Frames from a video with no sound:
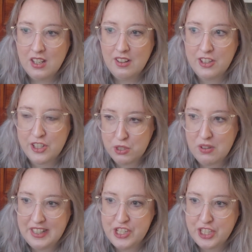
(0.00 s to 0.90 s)
the two
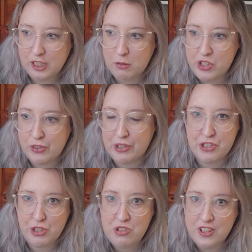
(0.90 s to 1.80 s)
ice cream to her
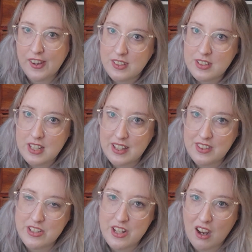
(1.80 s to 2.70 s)
two sons, and
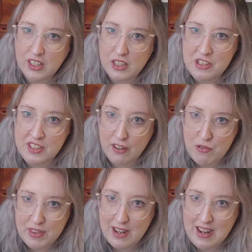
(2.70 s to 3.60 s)
the daughter was left
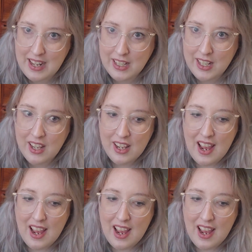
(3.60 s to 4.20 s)
without any.